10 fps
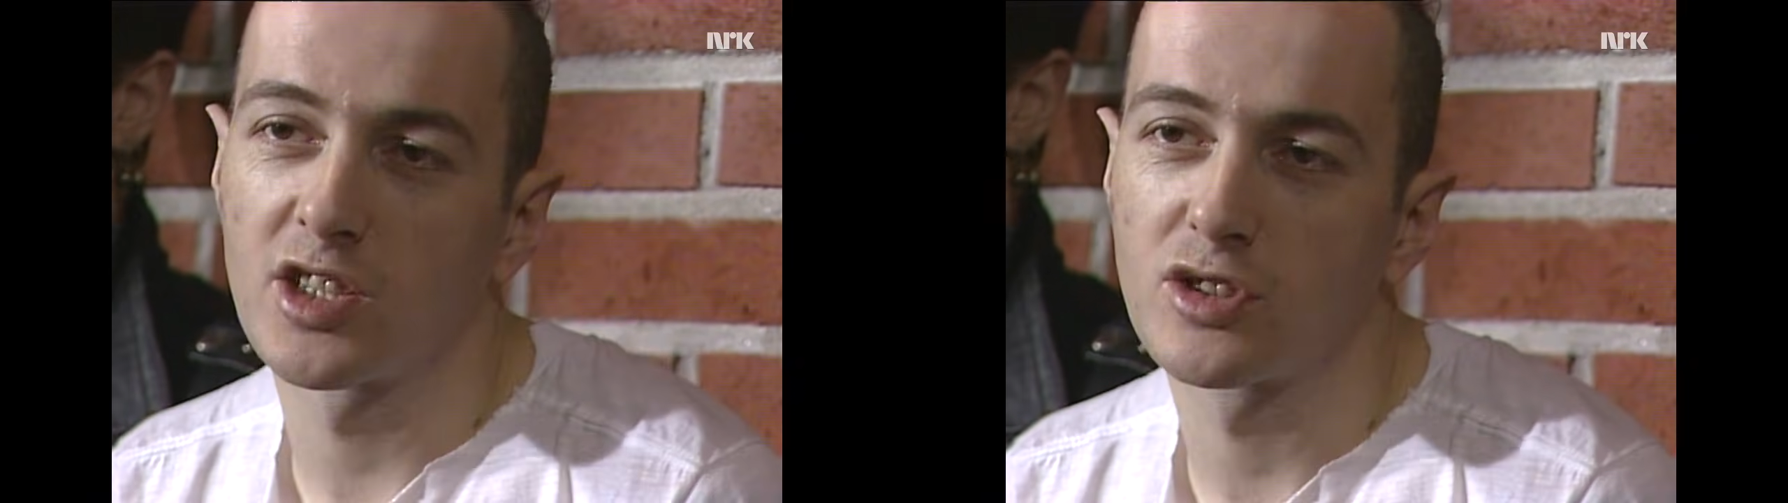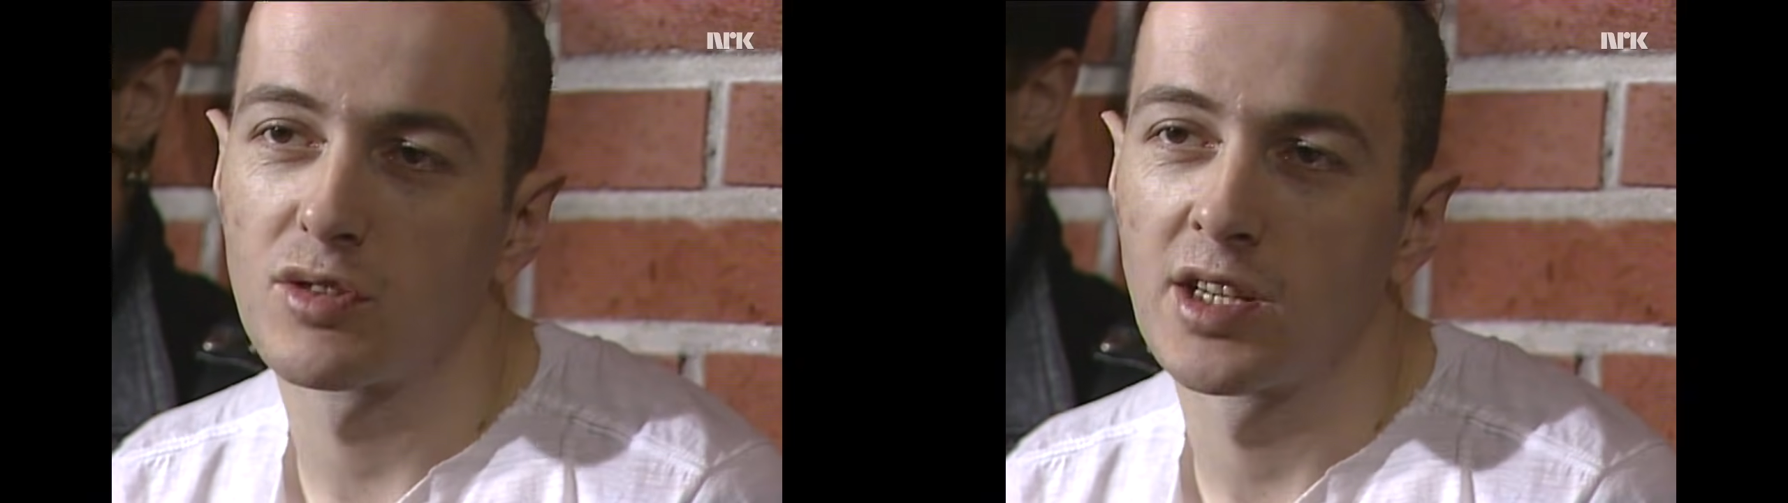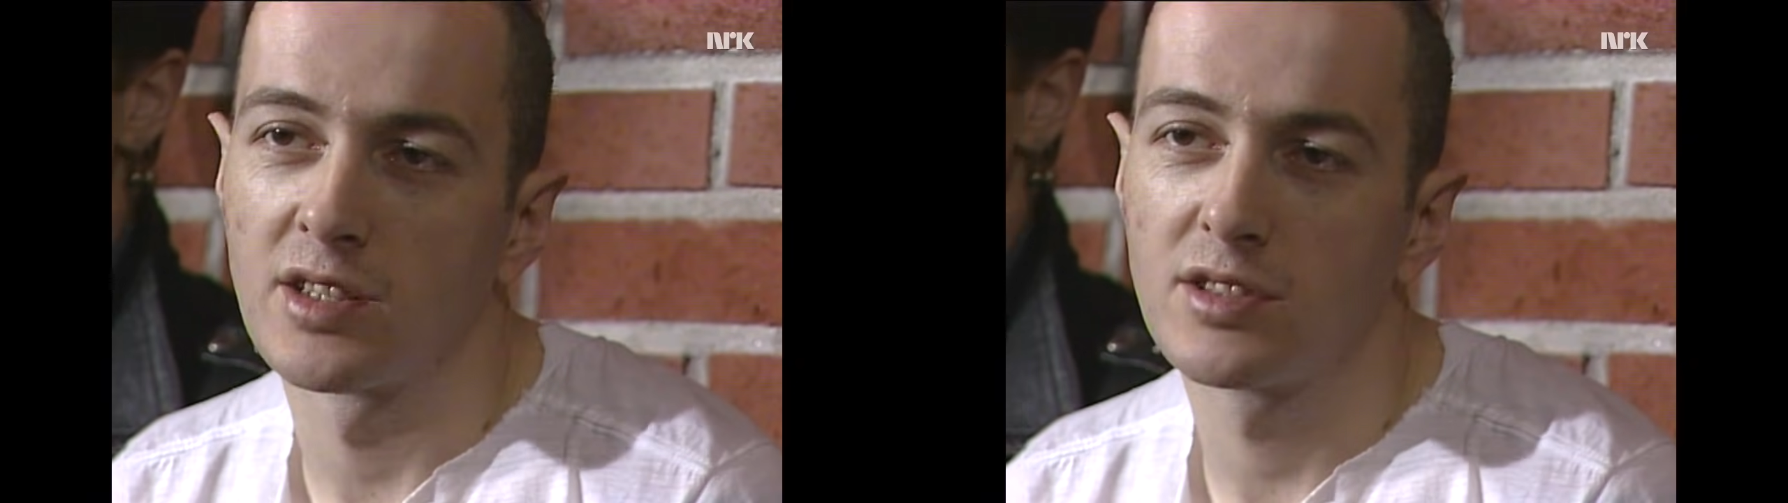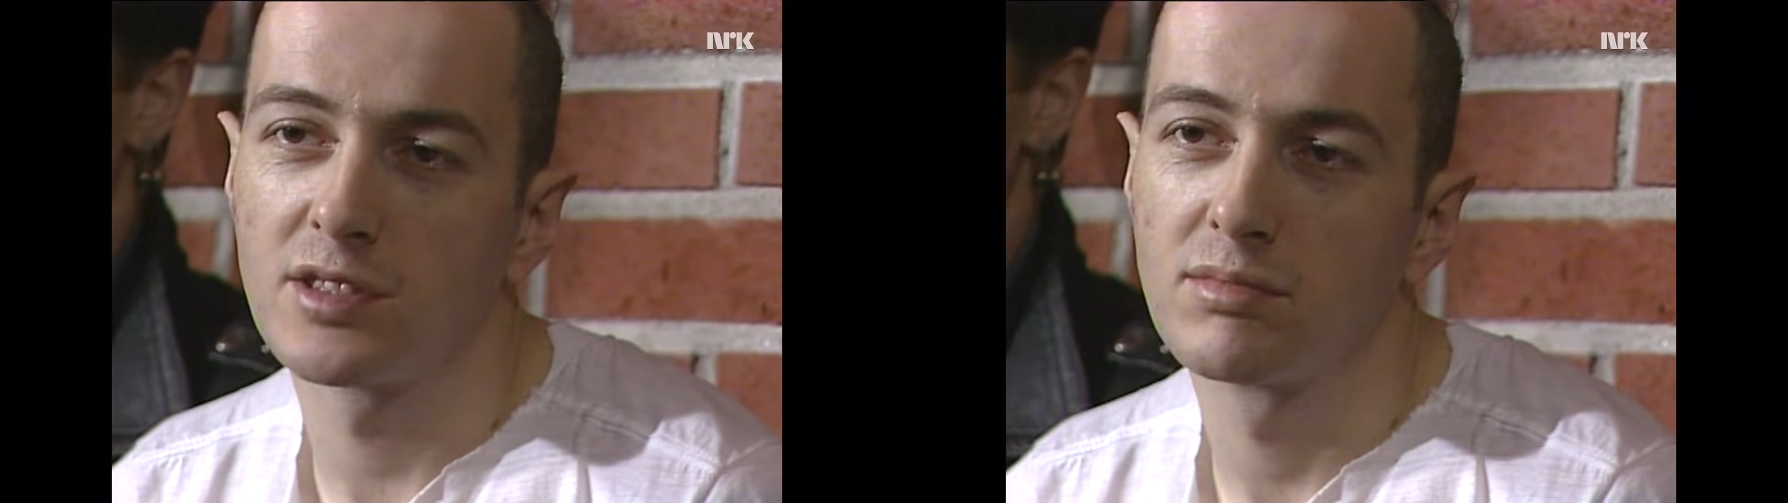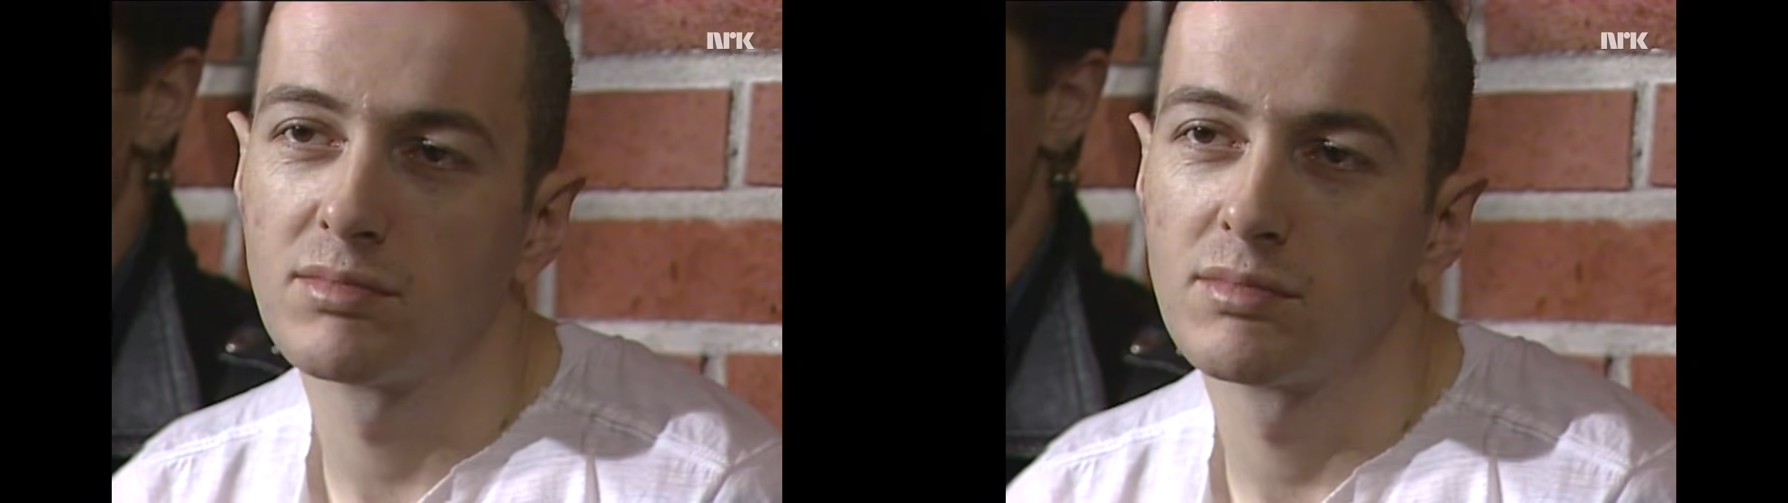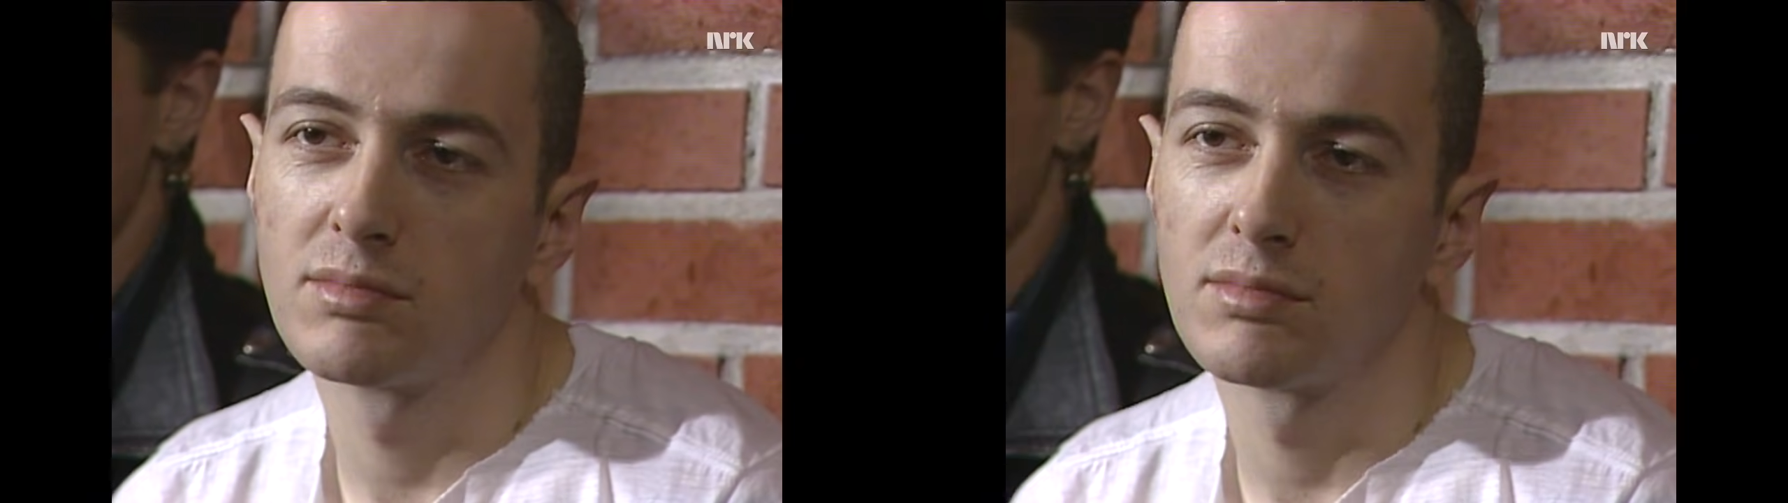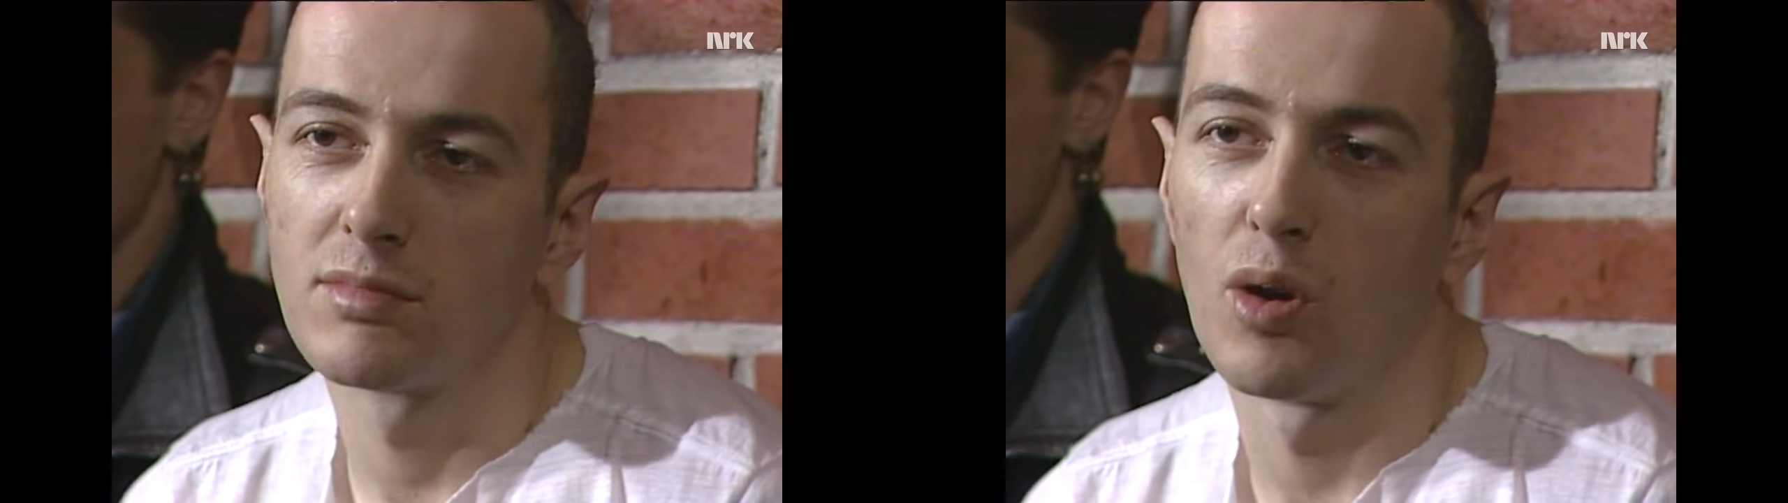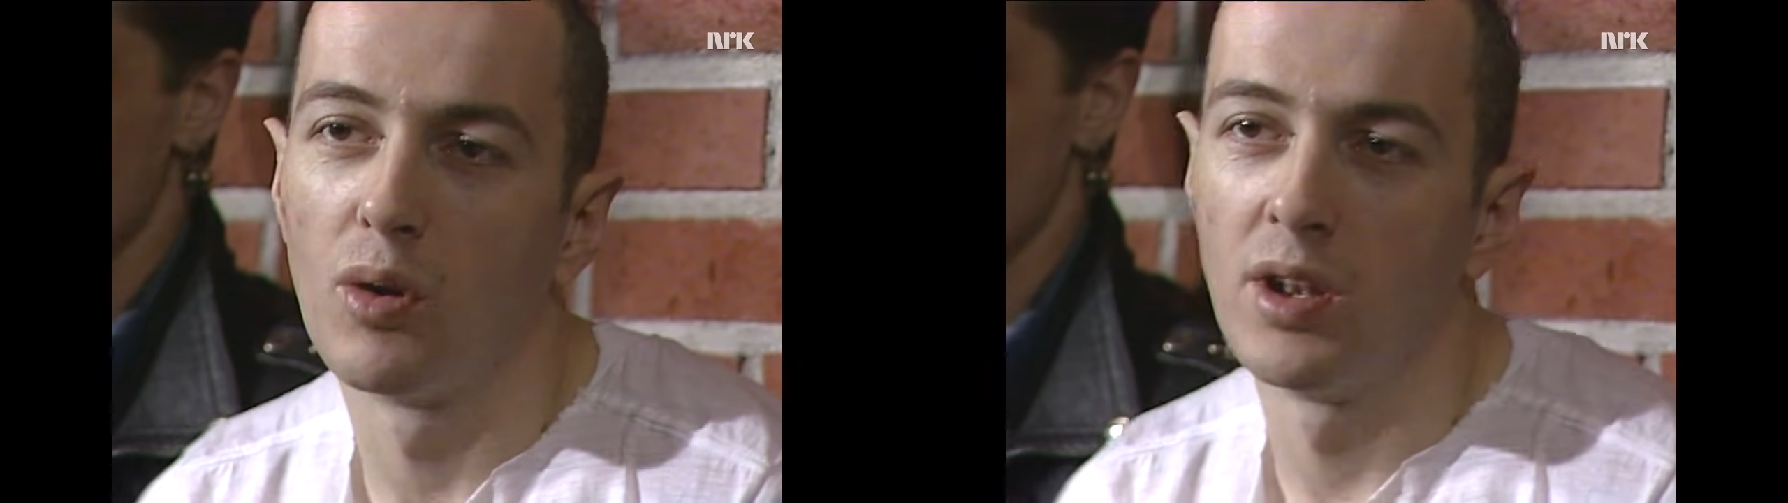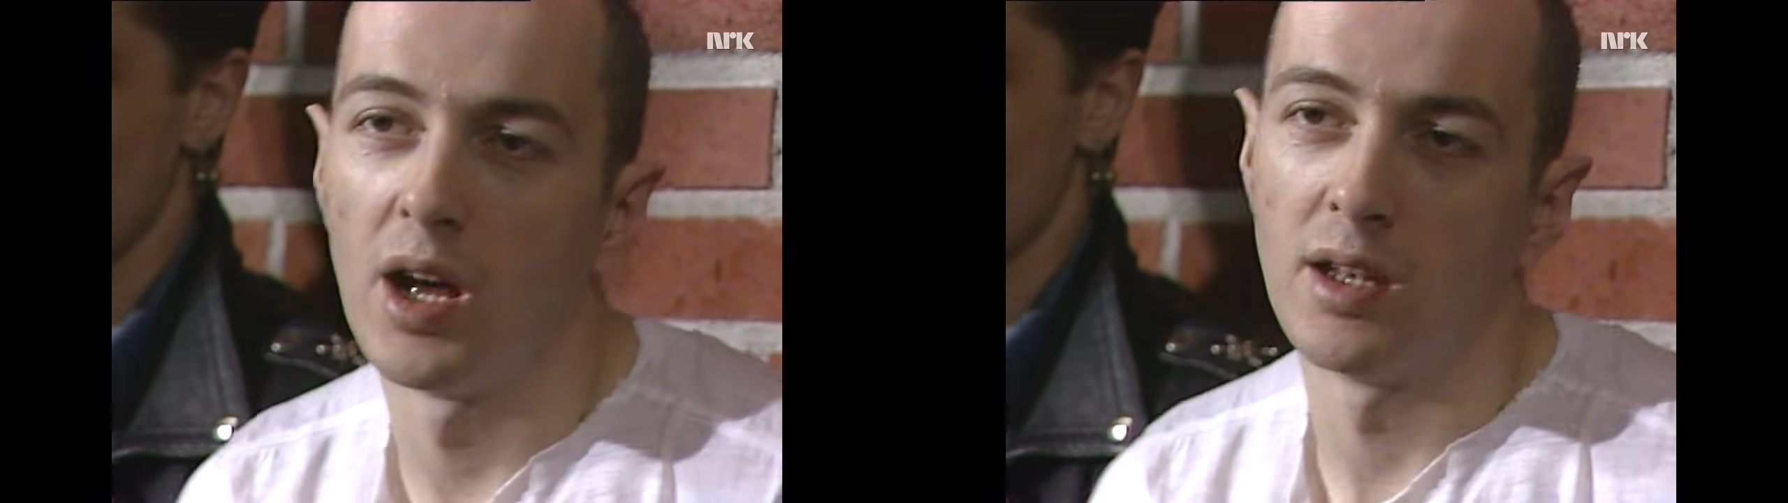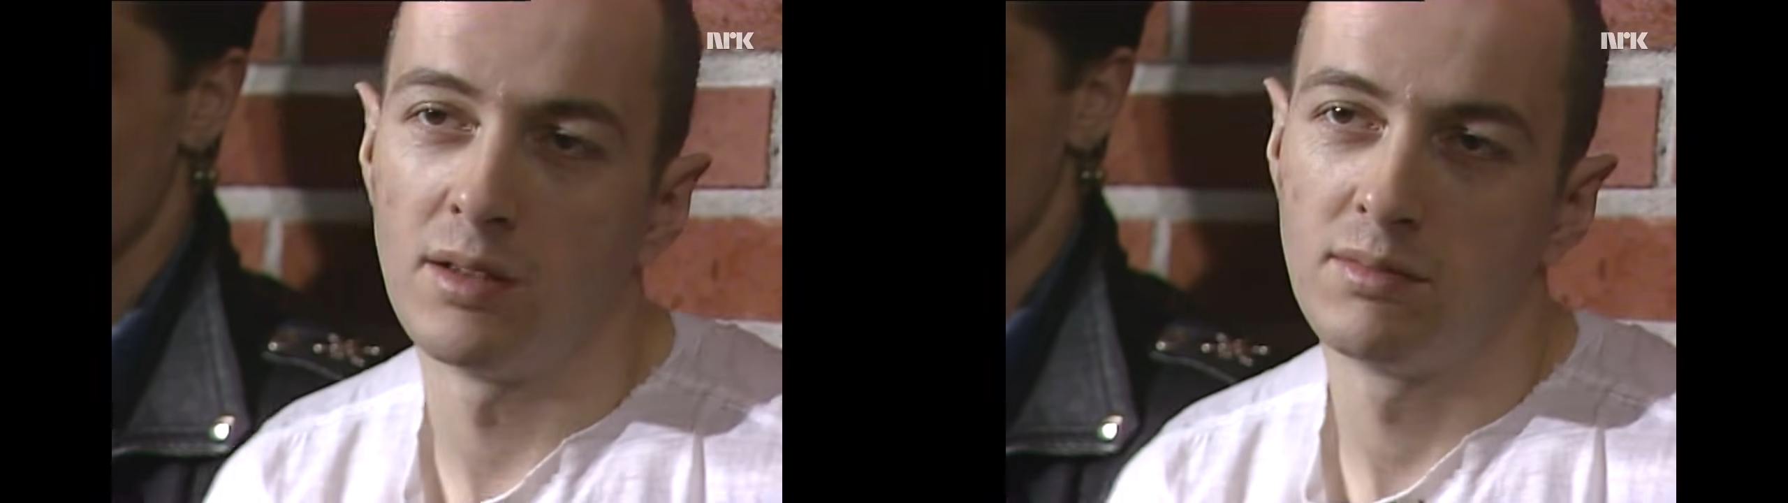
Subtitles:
strings or none.